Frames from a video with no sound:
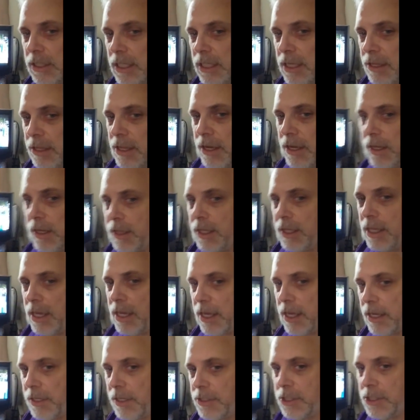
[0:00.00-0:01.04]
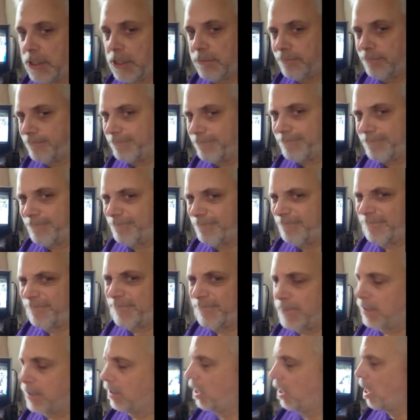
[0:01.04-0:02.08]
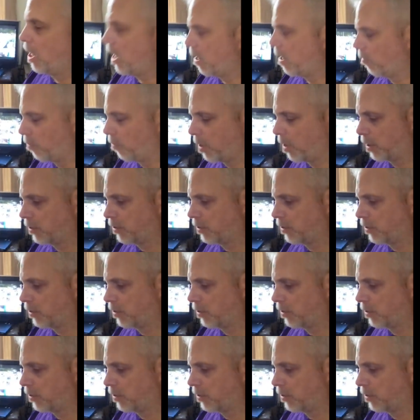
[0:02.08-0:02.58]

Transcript: And then in the end, I don't want to